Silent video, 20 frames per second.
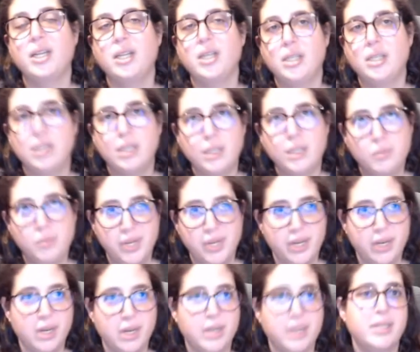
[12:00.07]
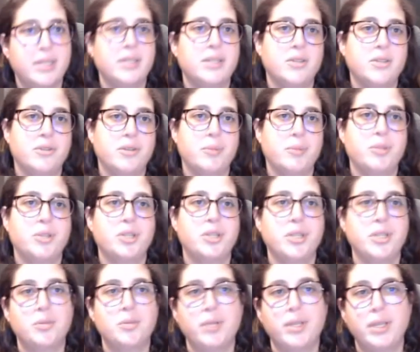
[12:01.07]
good PR
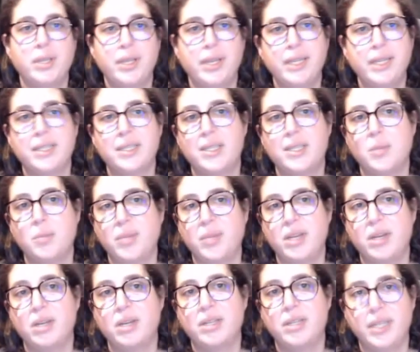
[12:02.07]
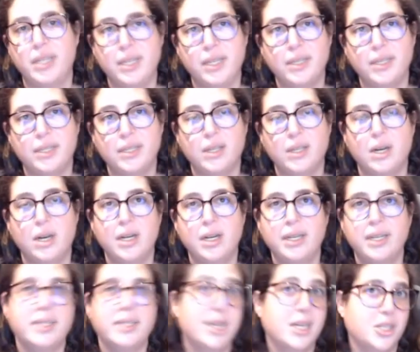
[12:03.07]
descriptions with links to PRDs and
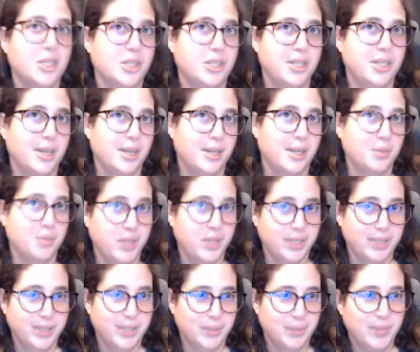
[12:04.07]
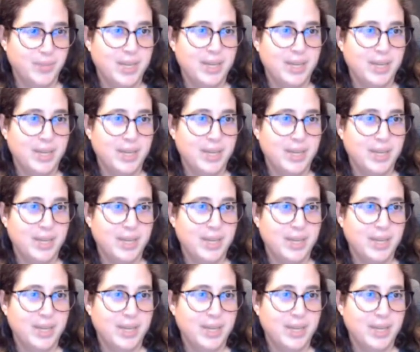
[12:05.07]
architecture documents.